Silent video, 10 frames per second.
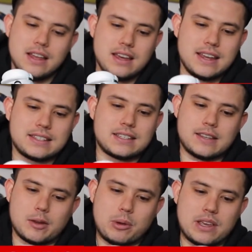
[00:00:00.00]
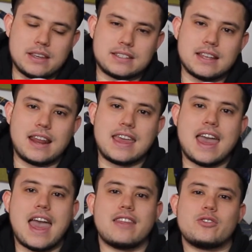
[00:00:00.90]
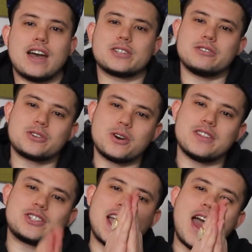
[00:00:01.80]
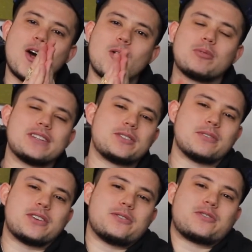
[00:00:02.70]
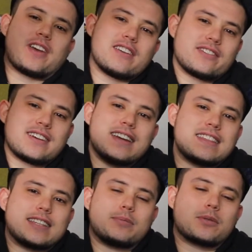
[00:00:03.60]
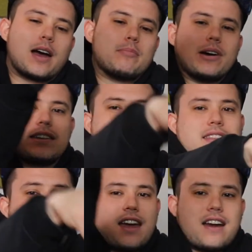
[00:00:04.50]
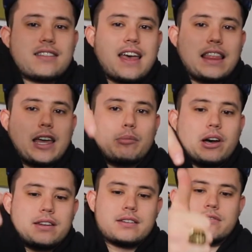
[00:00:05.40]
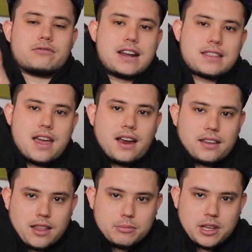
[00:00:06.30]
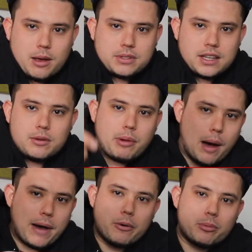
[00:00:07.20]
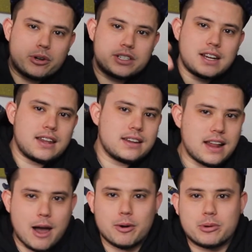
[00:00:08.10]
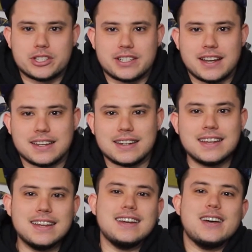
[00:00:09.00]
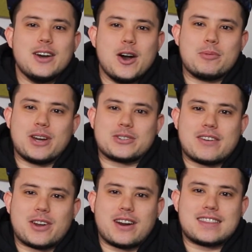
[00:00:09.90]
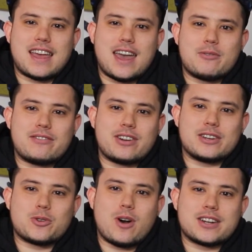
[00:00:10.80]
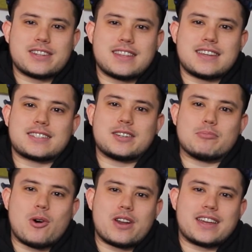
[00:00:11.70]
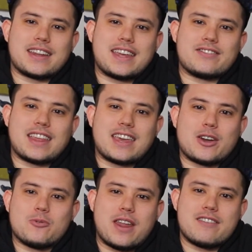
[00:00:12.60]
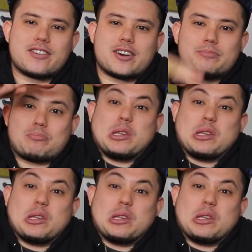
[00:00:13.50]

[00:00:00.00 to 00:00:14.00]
It's a sick piece, and again, if you guys are enjoying the channel, please do me a huge favor, hit that subscribe button down there, that like button right there, thumbs up. See, Popeye would appreciate it, I would appreciate it. Hope you guys are having a great day whenever you guys are watching this. Good morning, good evening, whenever.